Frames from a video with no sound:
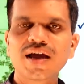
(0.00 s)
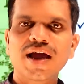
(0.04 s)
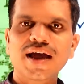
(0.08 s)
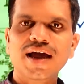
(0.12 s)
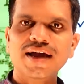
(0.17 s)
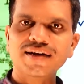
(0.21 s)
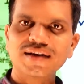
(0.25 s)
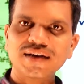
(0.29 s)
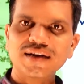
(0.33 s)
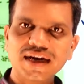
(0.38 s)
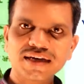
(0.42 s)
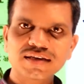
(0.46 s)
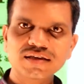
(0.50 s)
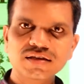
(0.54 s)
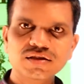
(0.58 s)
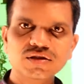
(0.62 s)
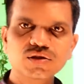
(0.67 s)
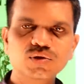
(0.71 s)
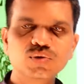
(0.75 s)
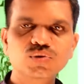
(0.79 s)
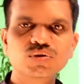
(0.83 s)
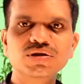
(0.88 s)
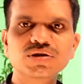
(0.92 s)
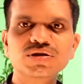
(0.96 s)
And later
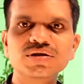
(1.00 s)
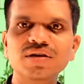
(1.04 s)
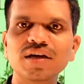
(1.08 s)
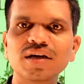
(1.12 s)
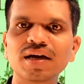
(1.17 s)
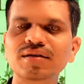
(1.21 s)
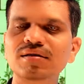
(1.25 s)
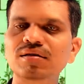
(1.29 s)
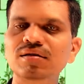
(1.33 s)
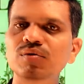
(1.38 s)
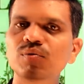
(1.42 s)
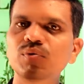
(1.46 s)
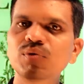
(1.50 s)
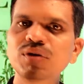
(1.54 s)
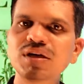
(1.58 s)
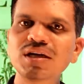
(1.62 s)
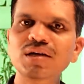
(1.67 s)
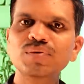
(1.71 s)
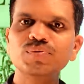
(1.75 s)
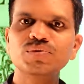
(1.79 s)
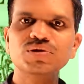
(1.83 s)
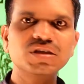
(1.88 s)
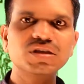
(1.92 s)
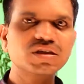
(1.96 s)
you see that
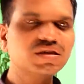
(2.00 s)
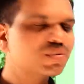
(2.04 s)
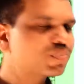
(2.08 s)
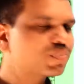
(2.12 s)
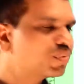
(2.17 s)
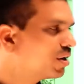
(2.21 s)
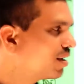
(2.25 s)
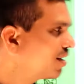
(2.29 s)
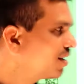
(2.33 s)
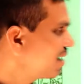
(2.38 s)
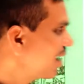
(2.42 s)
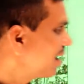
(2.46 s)
William Shakespeare